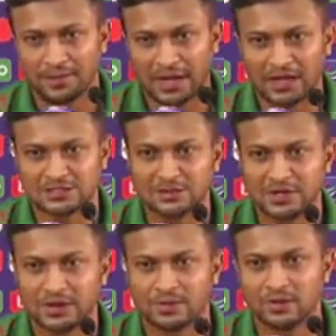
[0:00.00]
asked
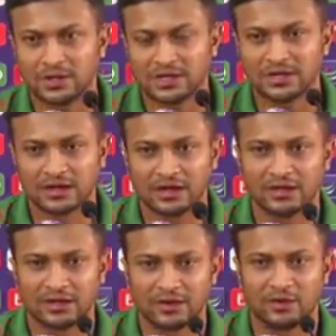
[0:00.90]
me whether,
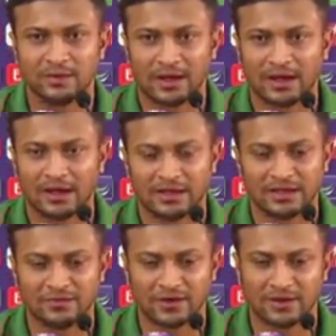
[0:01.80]
you know,
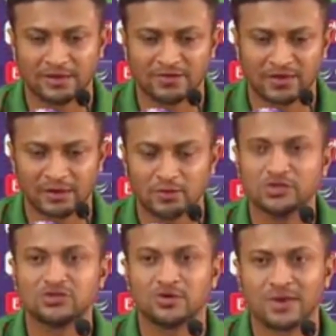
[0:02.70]
if I
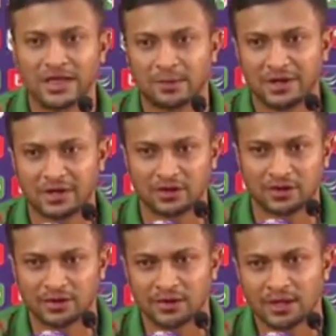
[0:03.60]
withdraw my appeal or
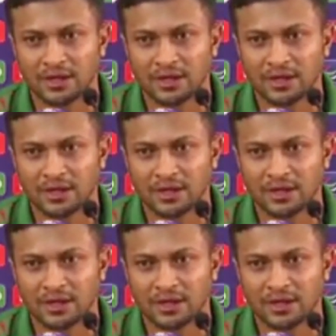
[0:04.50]
not,